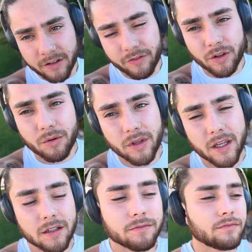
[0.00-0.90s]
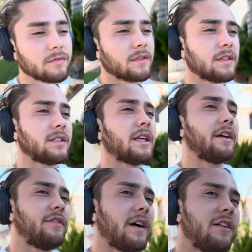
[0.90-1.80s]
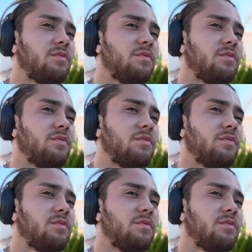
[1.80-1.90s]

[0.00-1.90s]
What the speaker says: Feel me? It's like 5